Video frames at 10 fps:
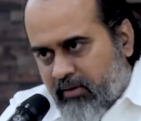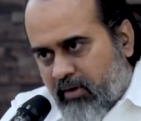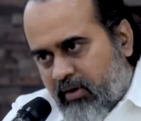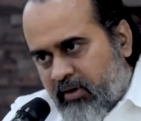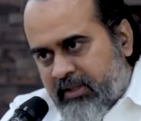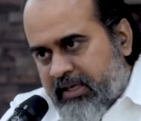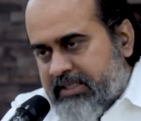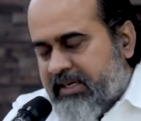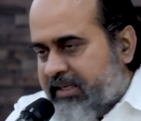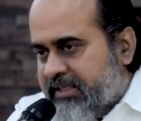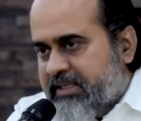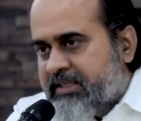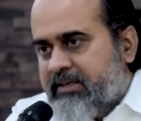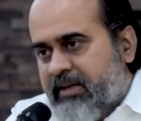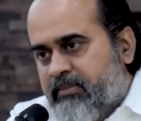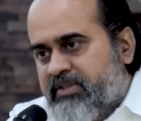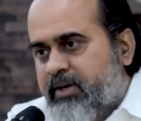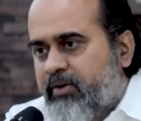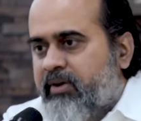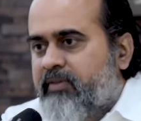all these religious streams
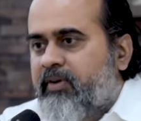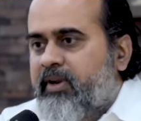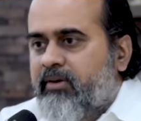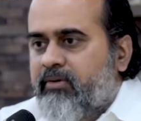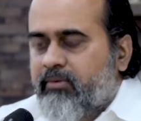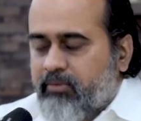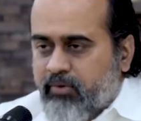that you're referring to.